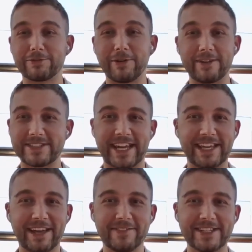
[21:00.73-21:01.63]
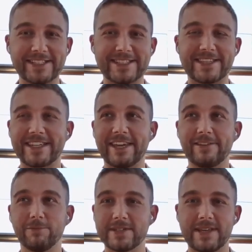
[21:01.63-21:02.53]
great for tea lovers. The
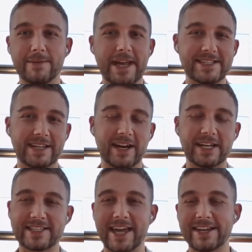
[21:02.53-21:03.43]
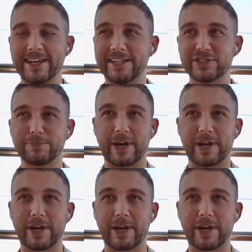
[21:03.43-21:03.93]
tea was amazing. I just had an English